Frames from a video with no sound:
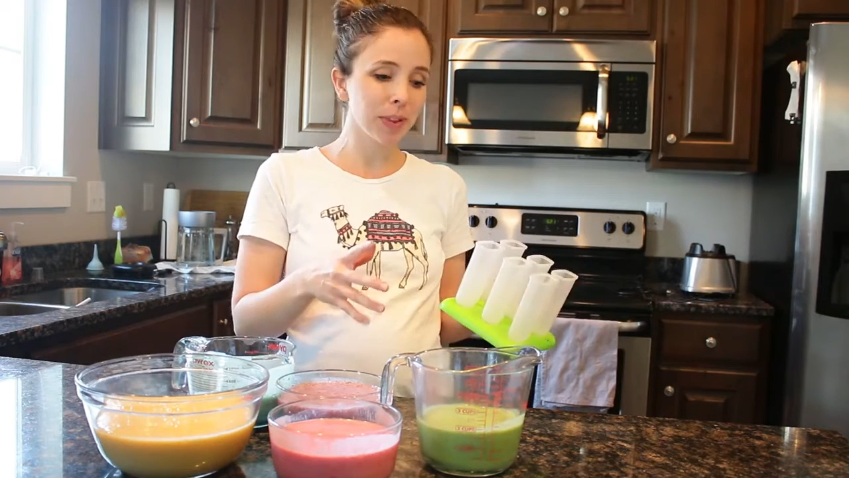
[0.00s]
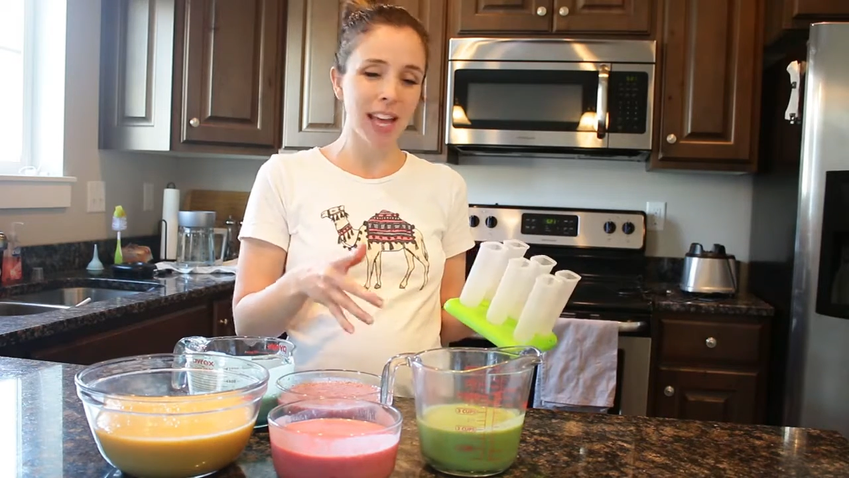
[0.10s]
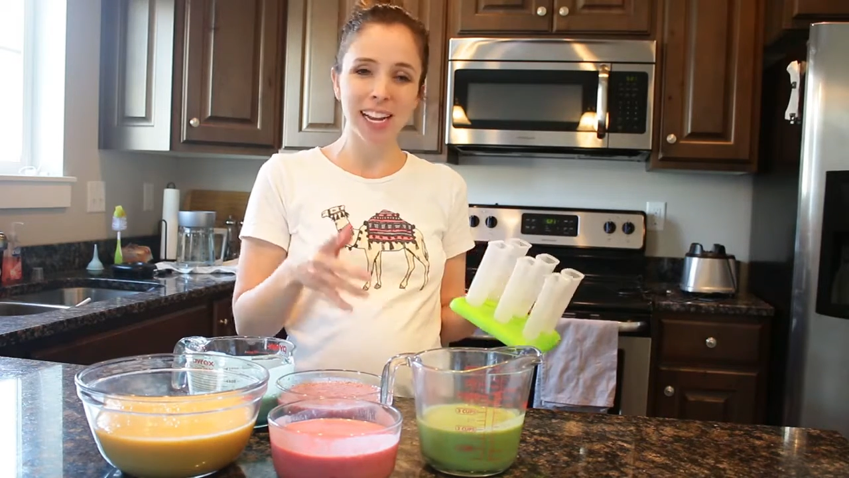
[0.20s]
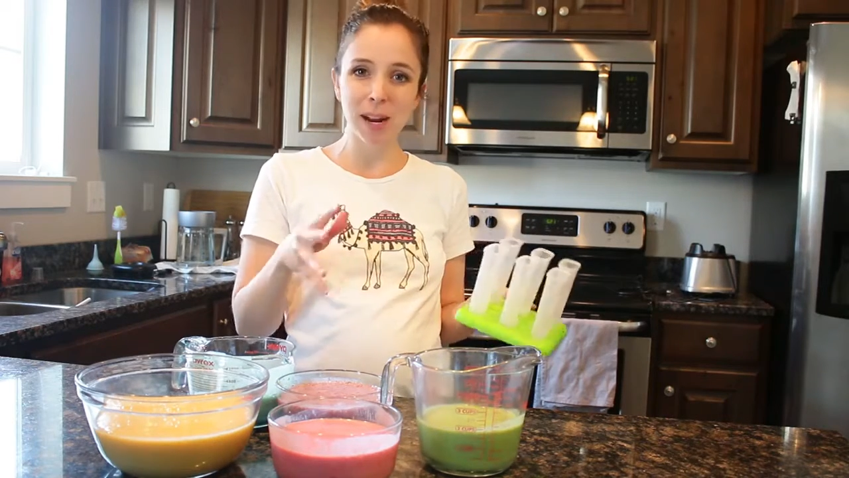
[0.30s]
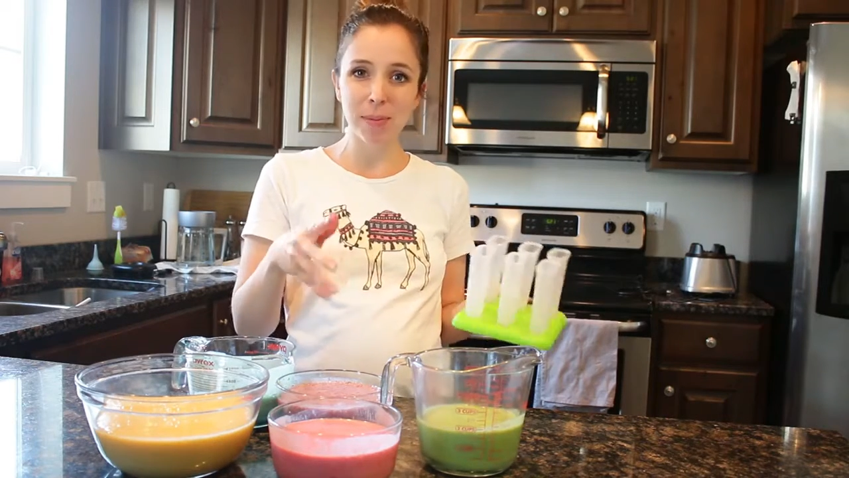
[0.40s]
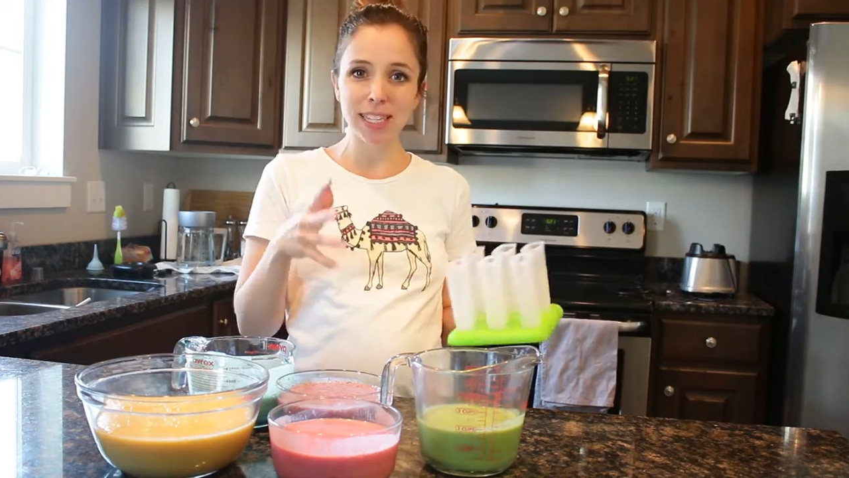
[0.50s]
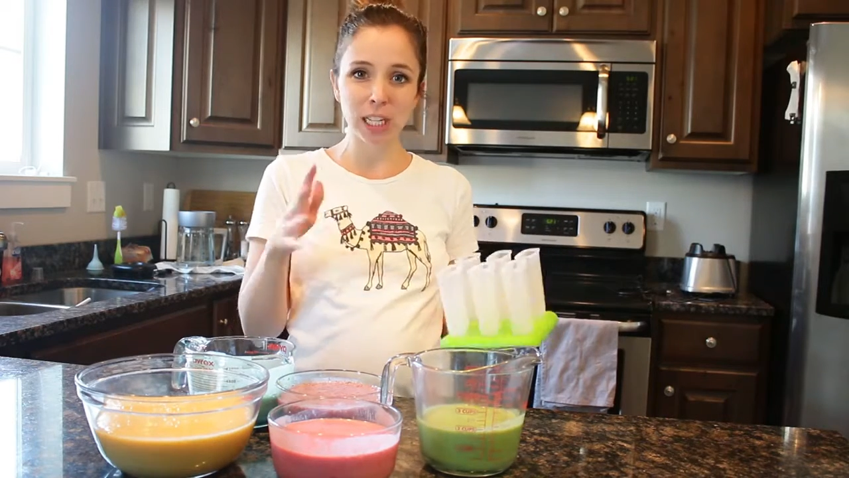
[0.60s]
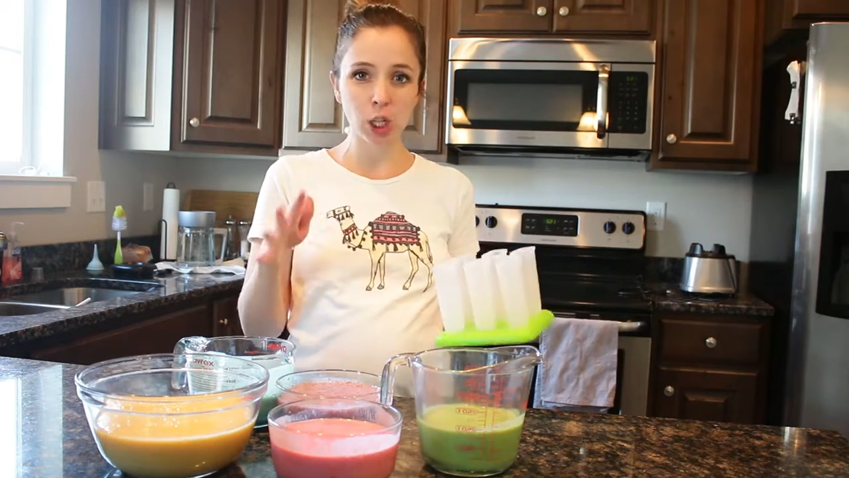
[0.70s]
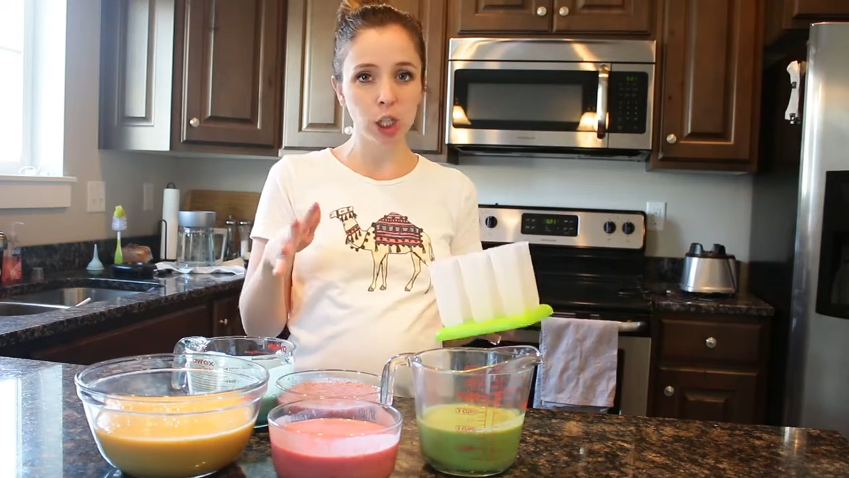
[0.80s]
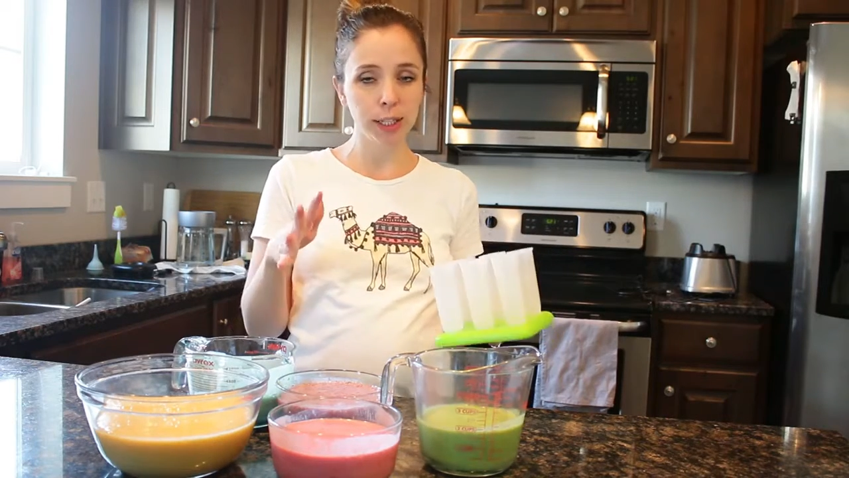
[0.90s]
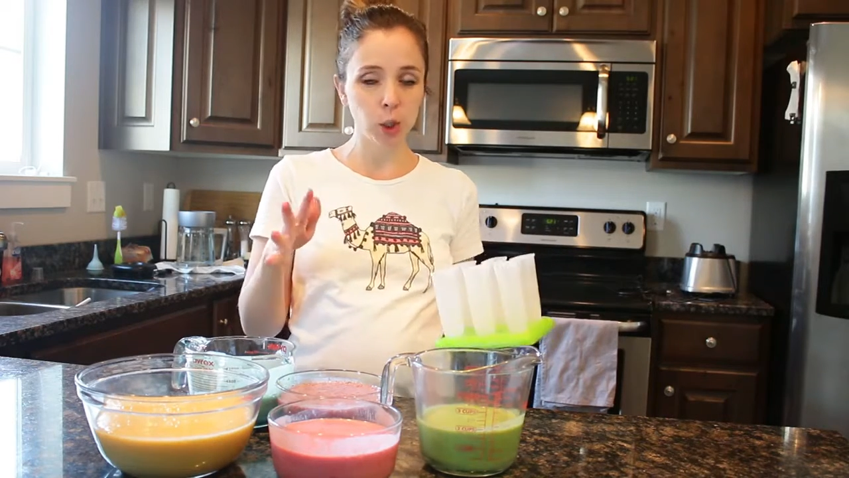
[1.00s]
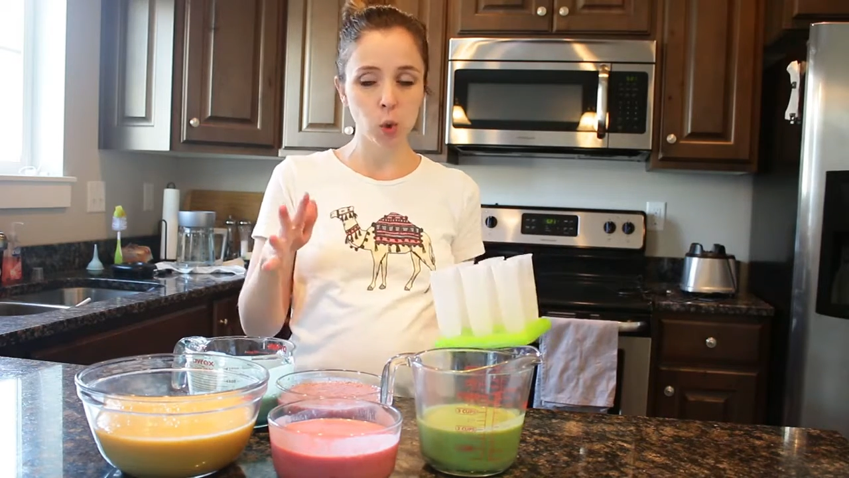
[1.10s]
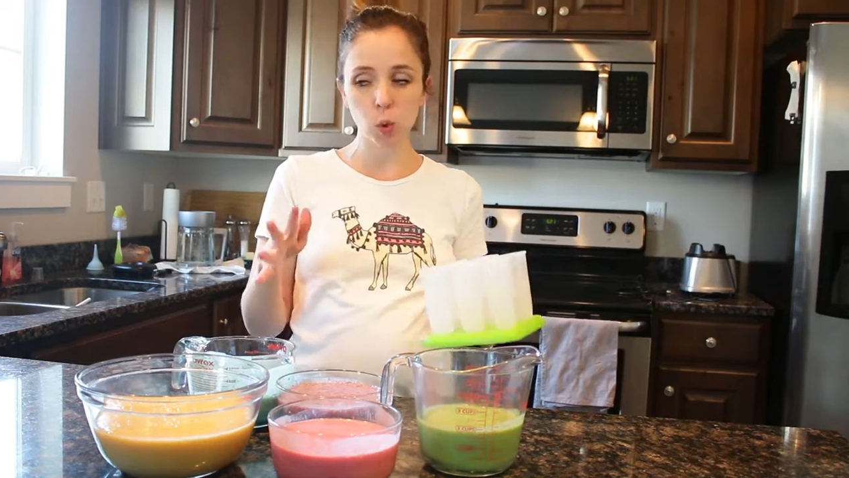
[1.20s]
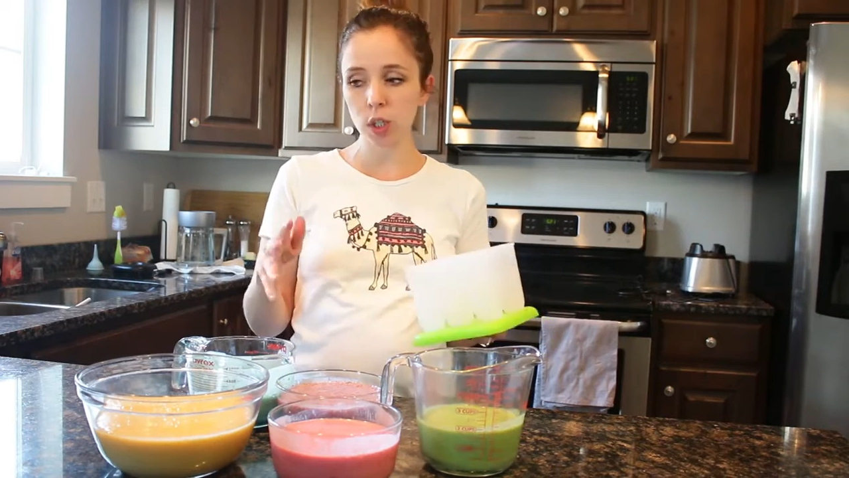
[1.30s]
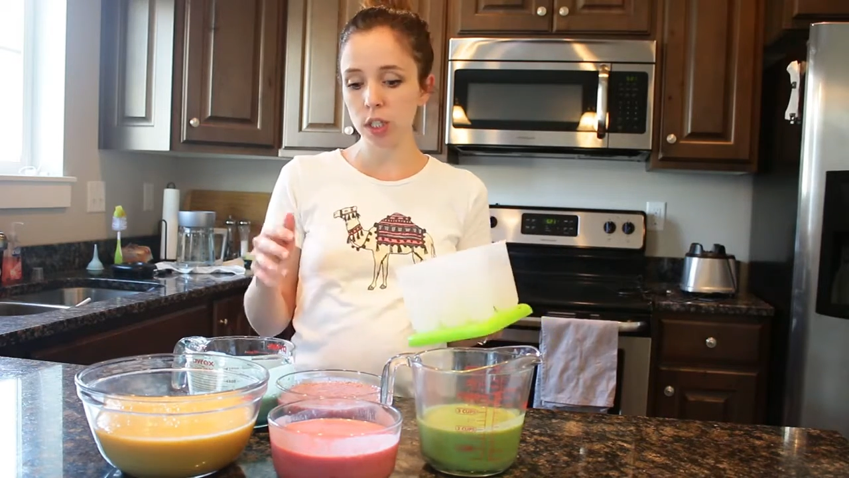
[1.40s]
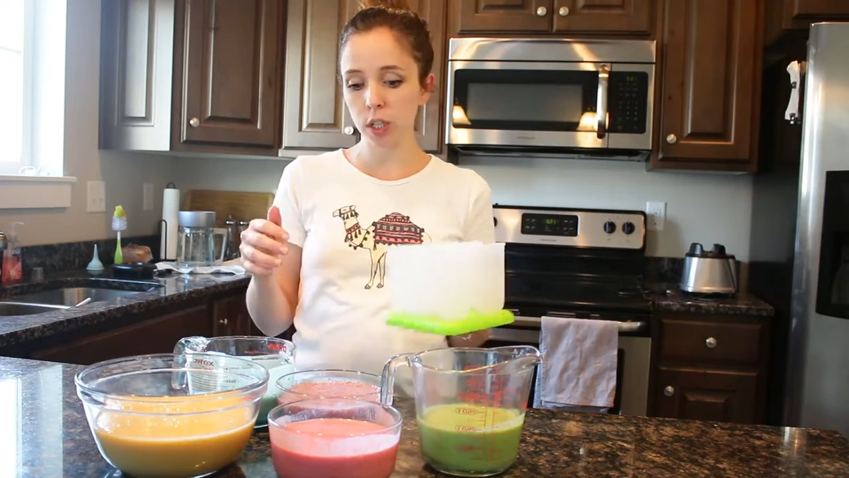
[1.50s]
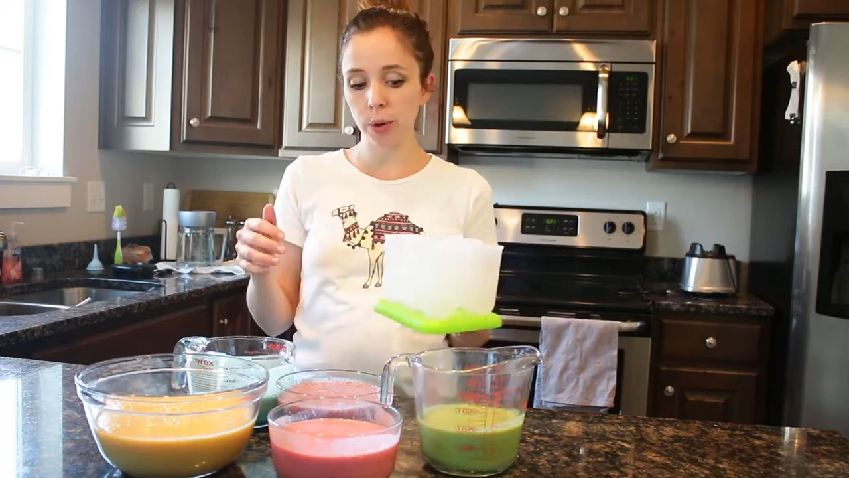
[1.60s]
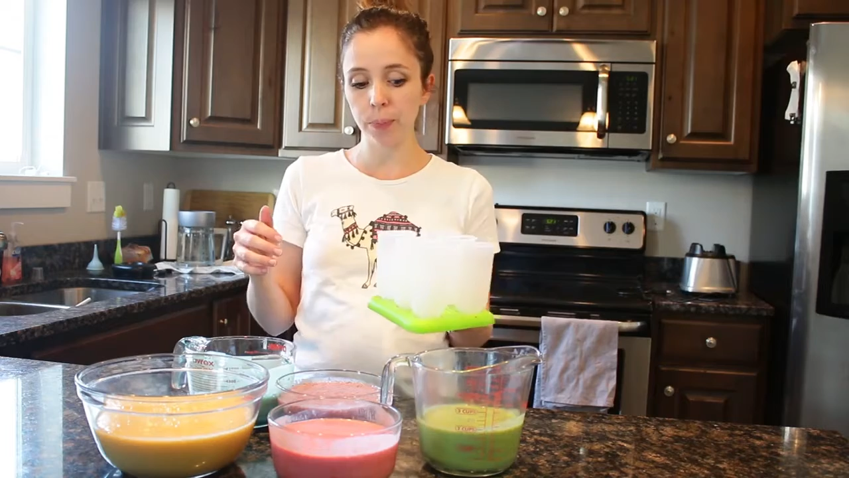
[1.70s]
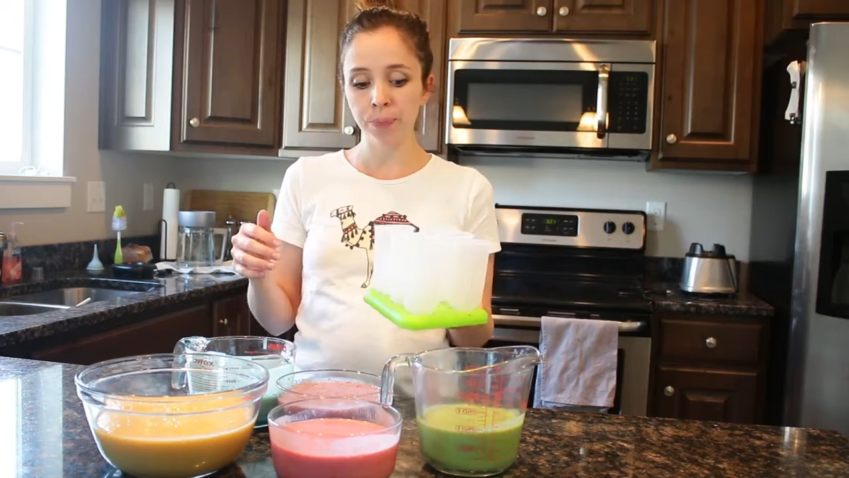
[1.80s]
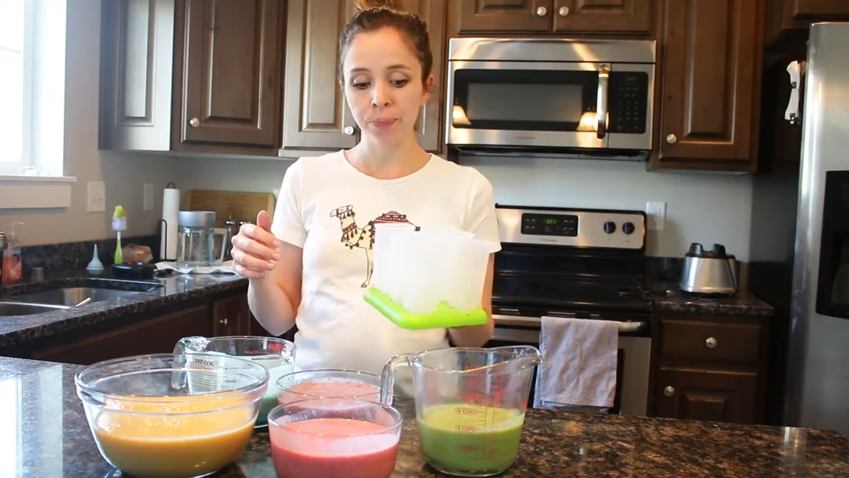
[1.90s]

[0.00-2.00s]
but that kind of makes it look a little cool, so